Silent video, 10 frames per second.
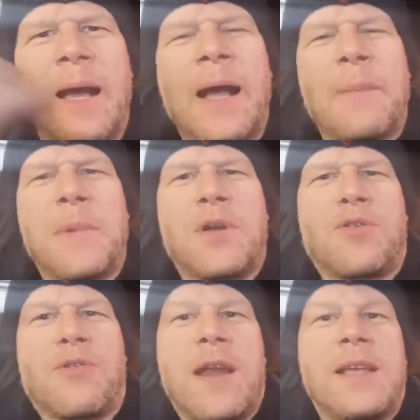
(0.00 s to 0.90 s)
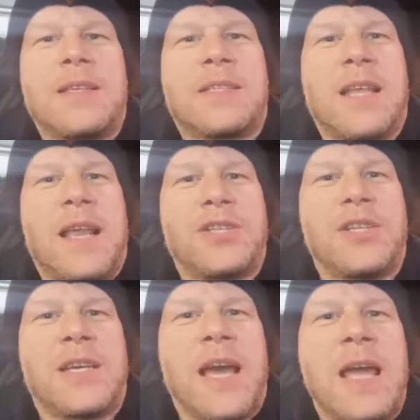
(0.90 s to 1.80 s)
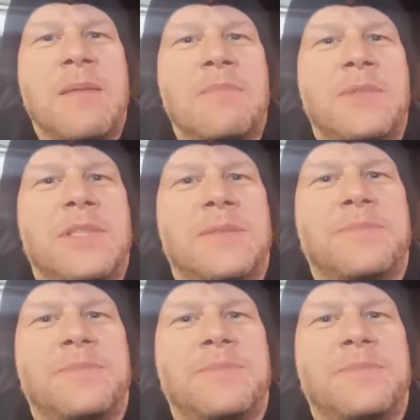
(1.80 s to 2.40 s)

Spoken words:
A great selection of games.